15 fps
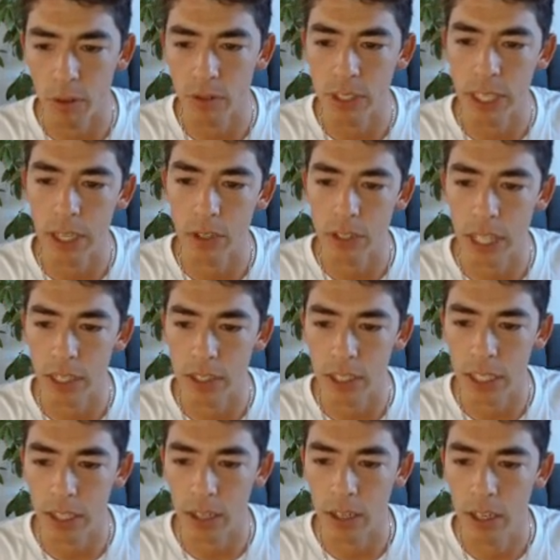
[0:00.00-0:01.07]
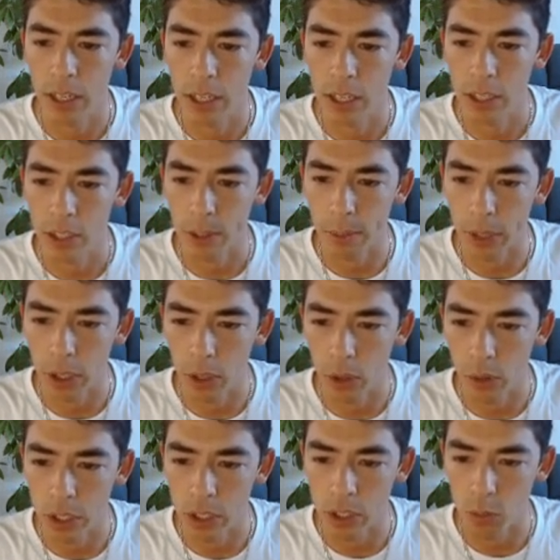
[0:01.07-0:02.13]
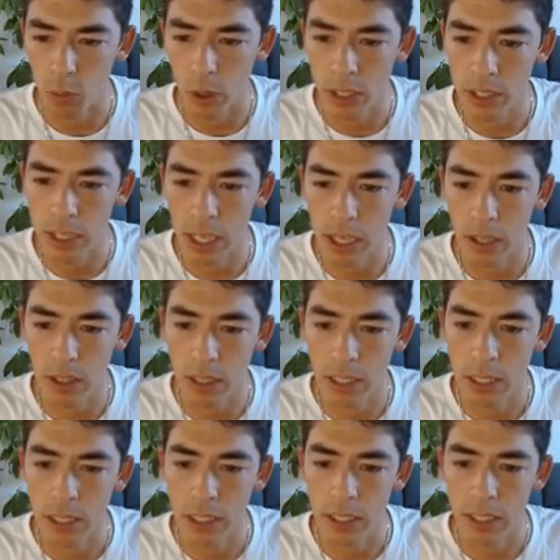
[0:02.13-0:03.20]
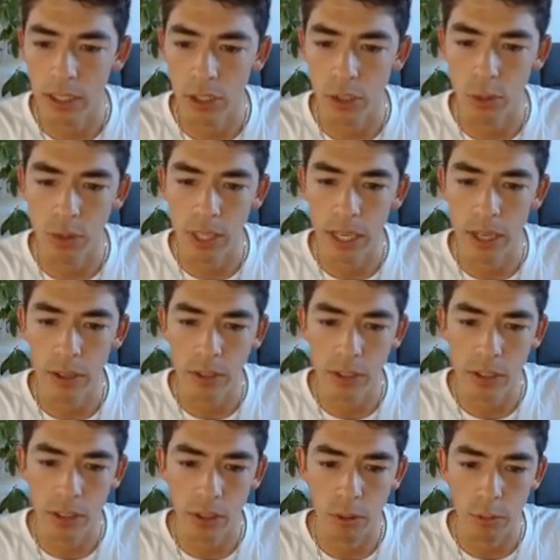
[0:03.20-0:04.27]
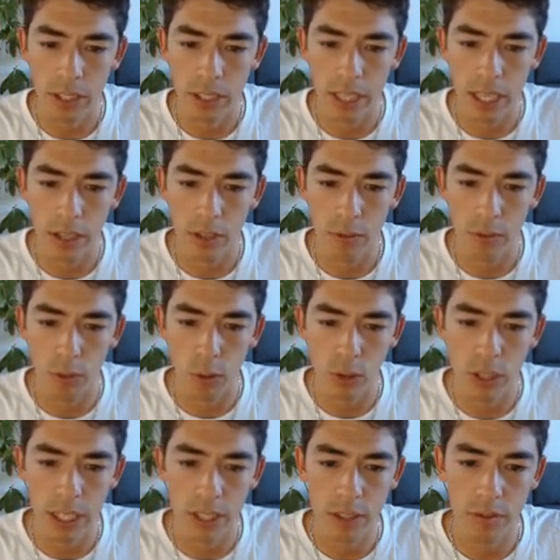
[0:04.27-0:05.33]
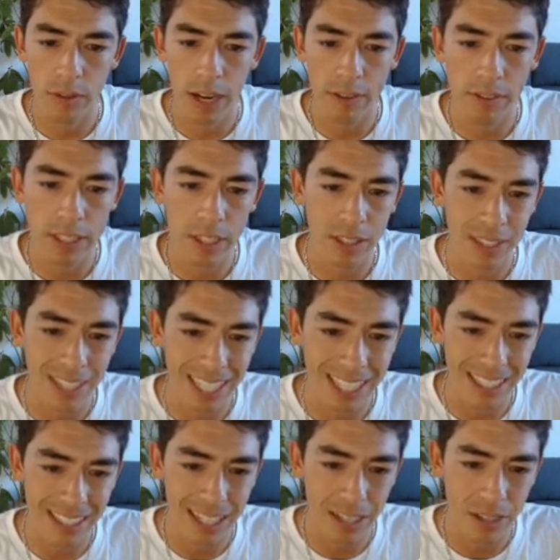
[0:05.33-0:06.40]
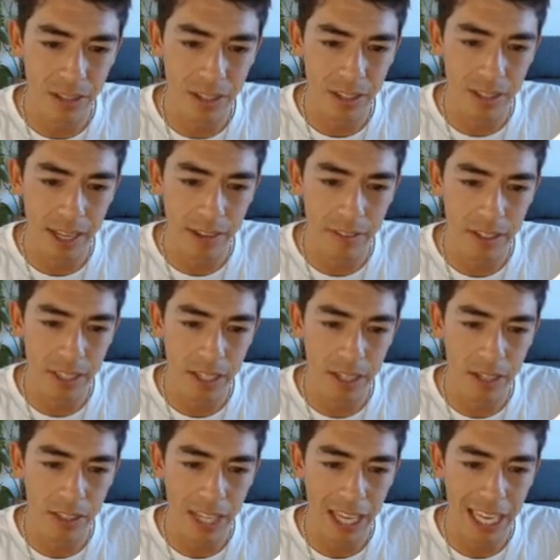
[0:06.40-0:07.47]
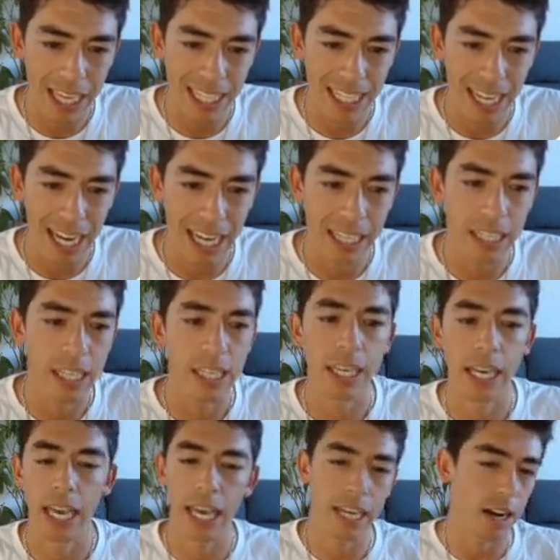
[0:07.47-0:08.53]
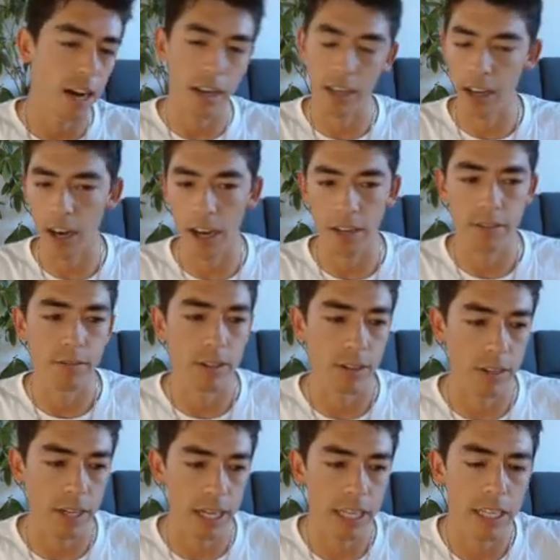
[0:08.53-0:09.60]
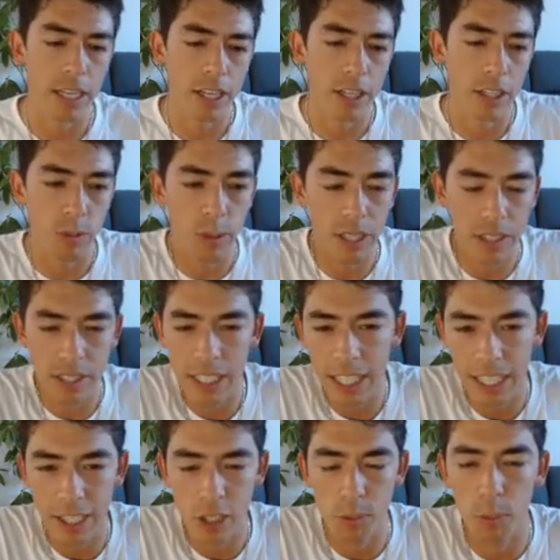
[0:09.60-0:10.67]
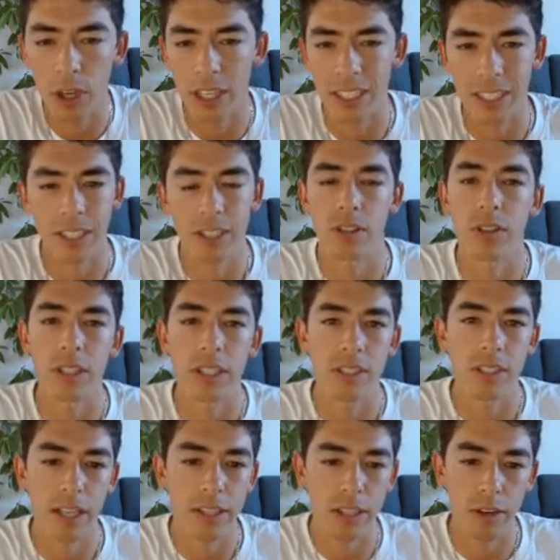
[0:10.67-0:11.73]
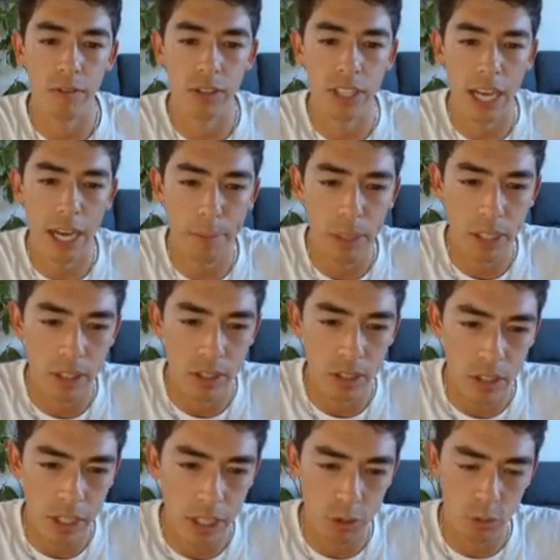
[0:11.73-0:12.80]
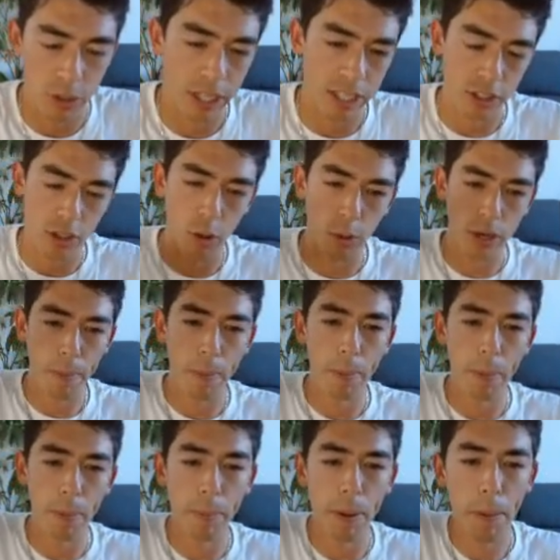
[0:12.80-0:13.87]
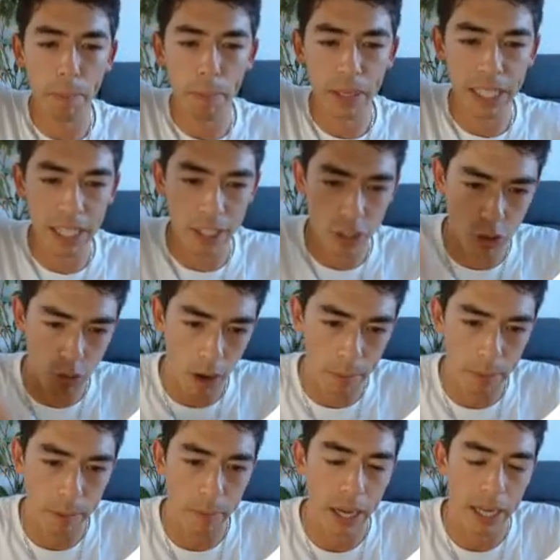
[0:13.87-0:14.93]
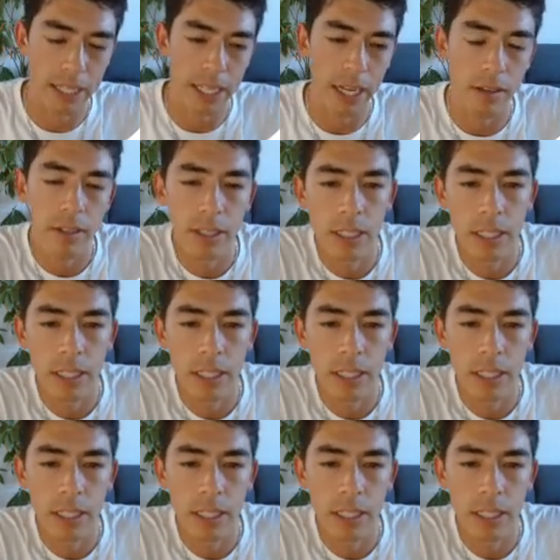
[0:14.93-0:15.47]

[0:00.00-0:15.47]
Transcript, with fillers: of sales that I see here. So I'm gonna go, this is one sale, two sales, three sales, four sales, five sales, six sales, seven sales, eight, nine, and on and on. Okay. So we can see that this book is clearly selling over time because the sales rank is going up, up, up, up, and then it's dropping back down.